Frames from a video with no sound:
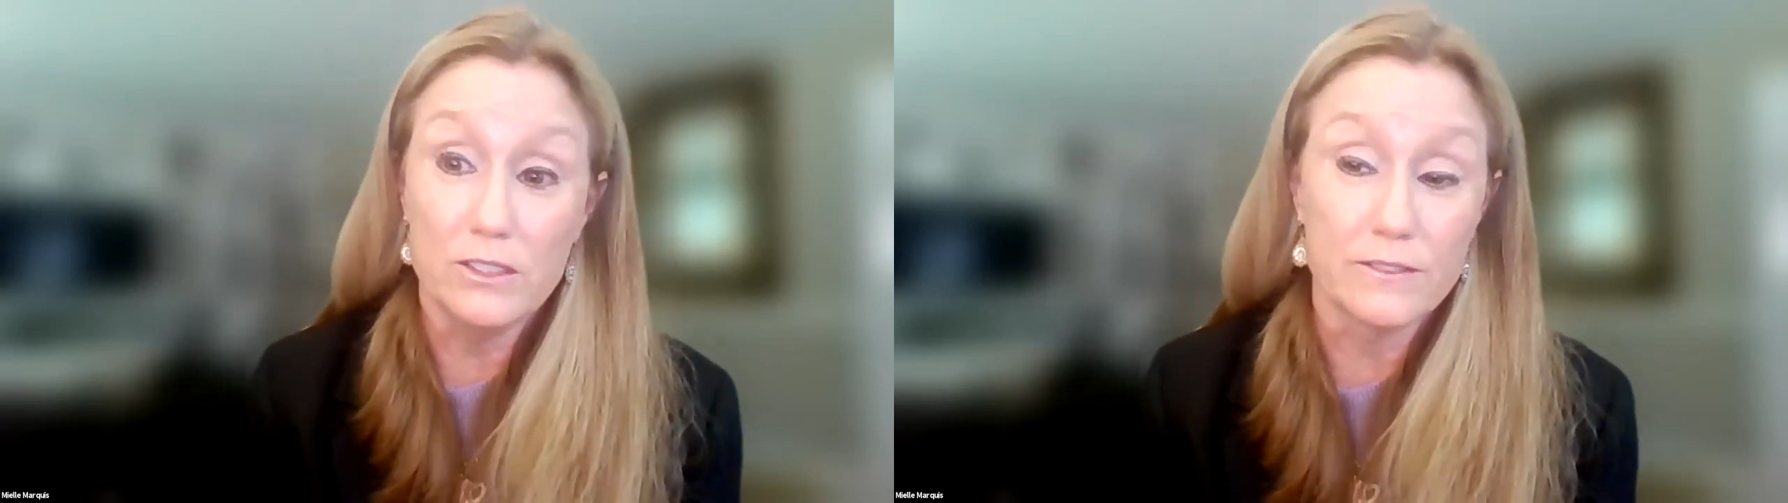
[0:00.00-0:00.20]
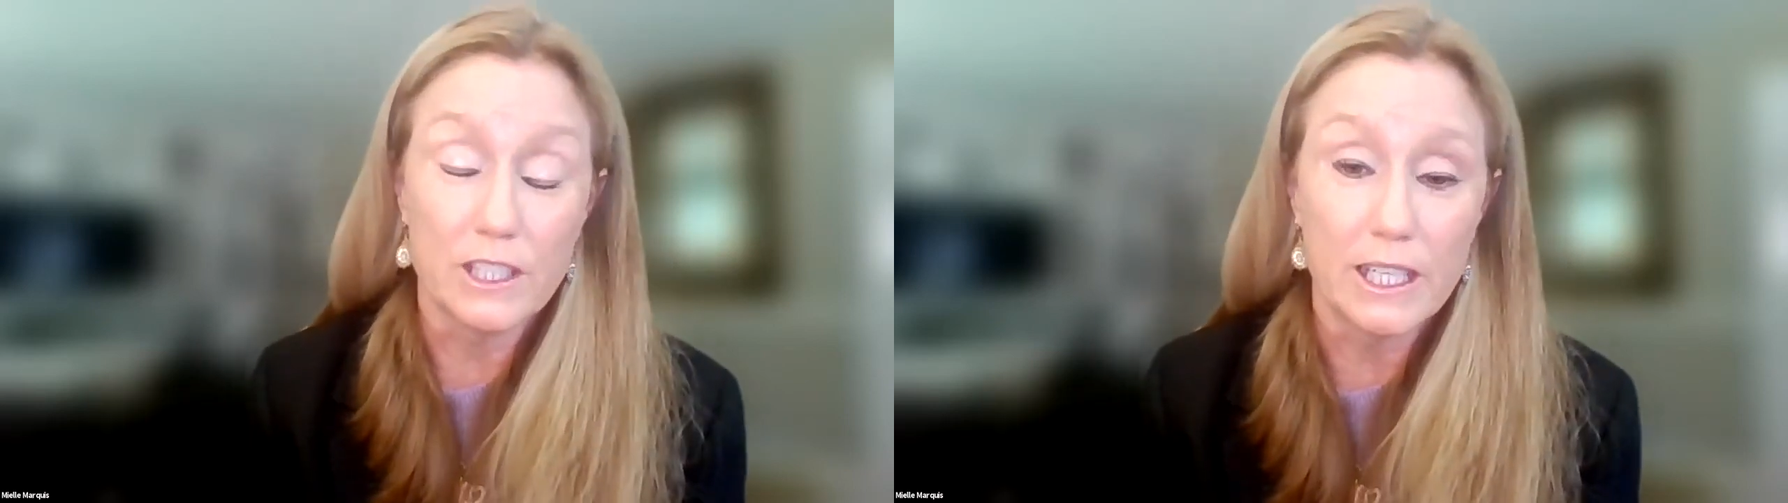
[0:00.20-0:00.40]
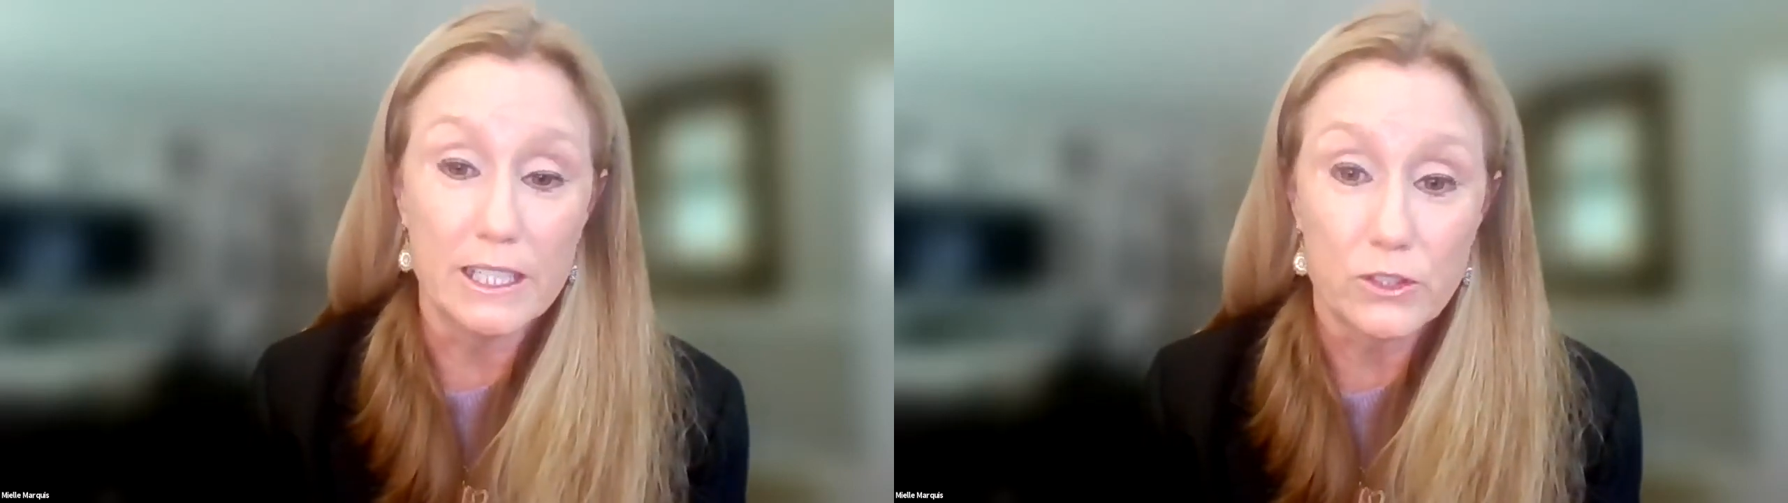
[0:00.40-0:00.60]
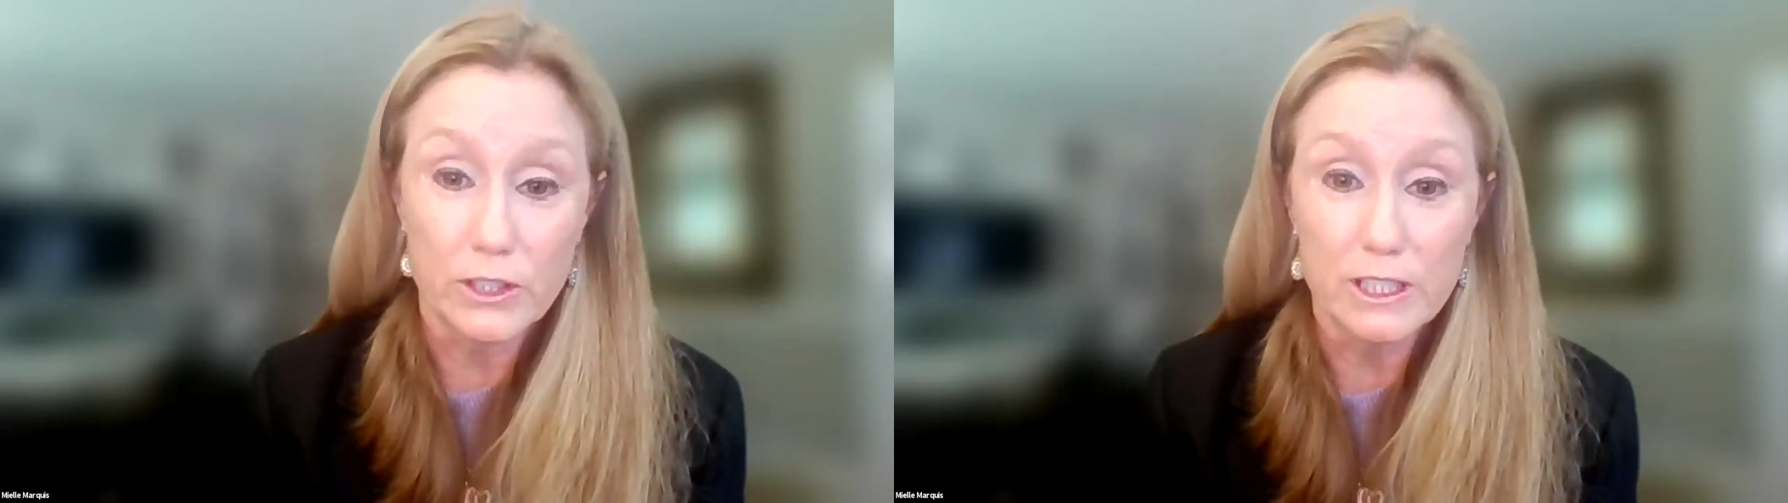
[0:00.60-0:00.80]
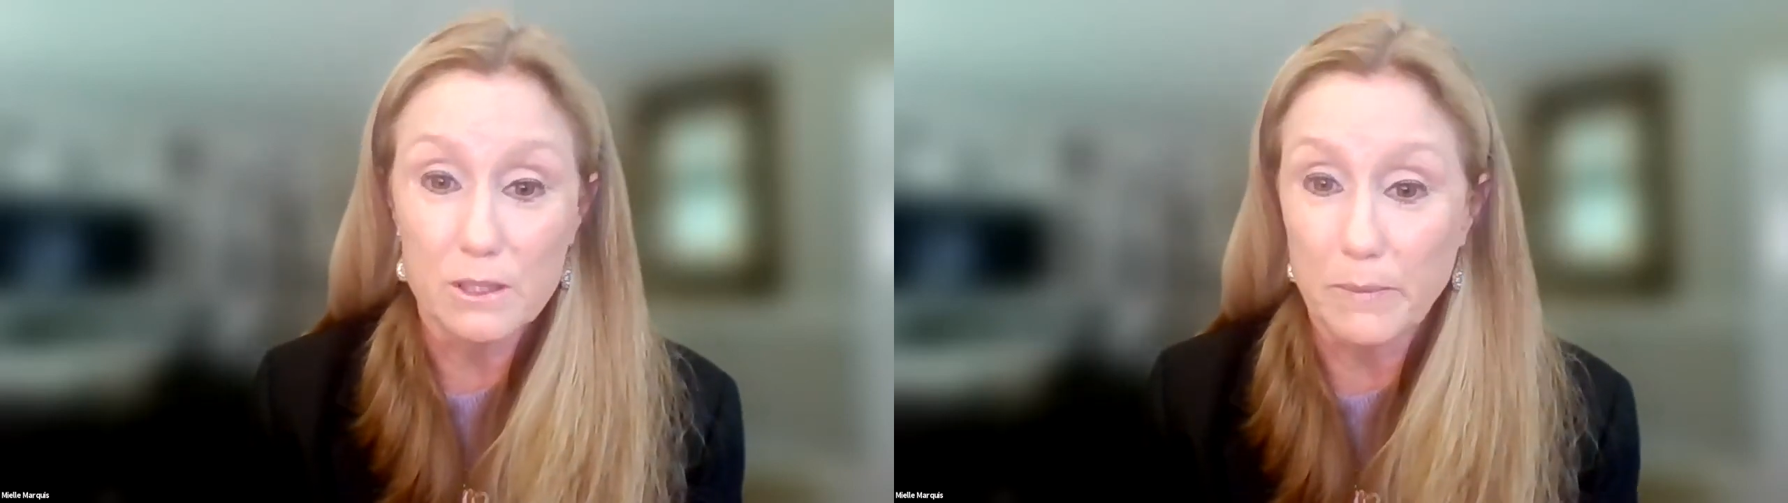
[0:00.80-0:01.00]
different
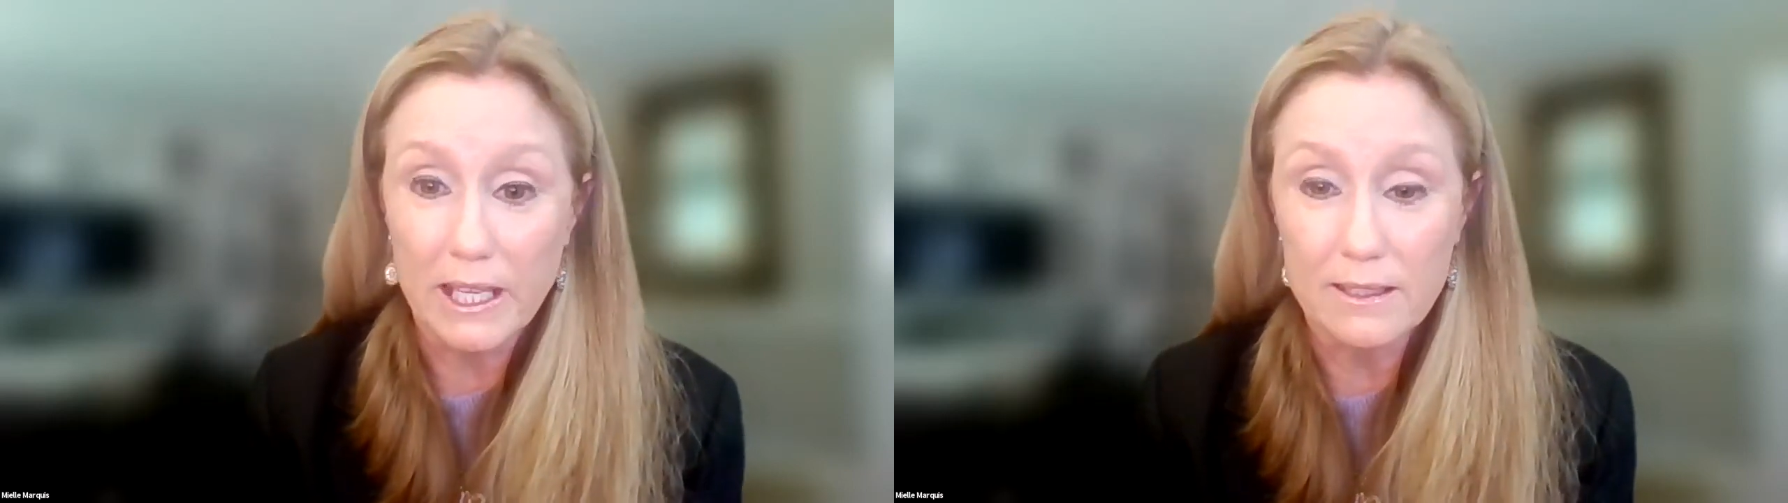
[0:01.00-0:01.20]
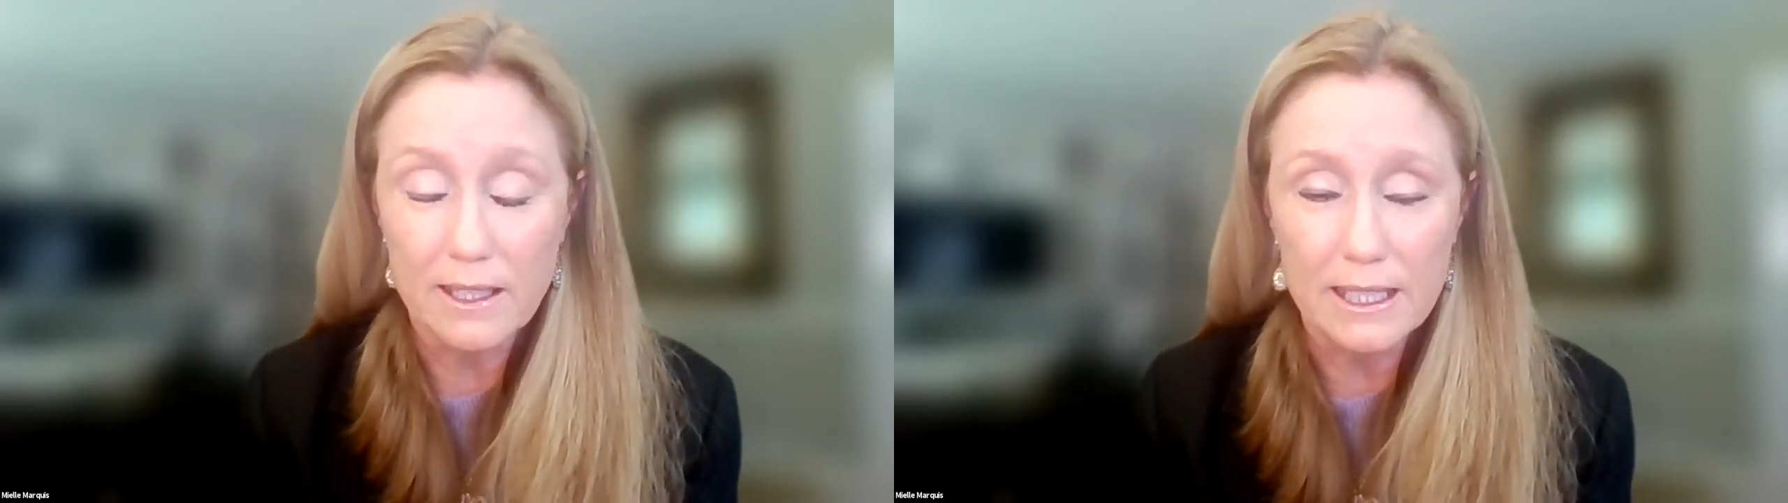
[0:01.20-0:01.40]
countries, but